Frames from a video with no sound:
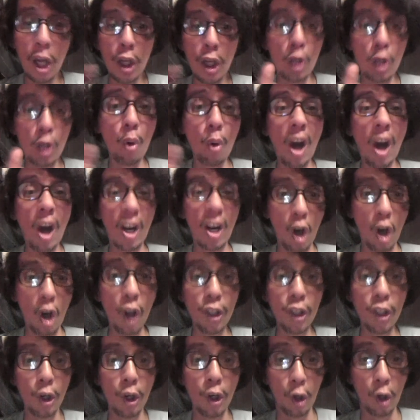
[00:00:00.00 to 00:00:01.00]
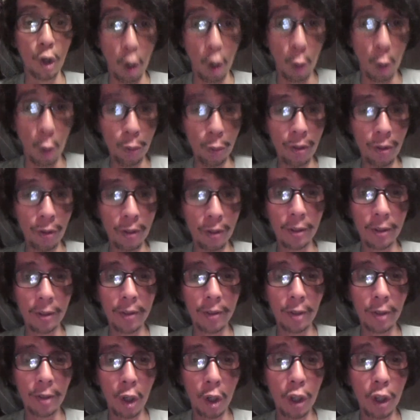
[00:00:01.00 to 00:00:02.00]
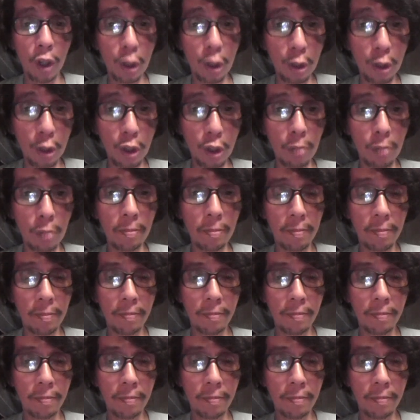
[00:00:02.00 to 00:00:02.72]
You are on your own on YouTube,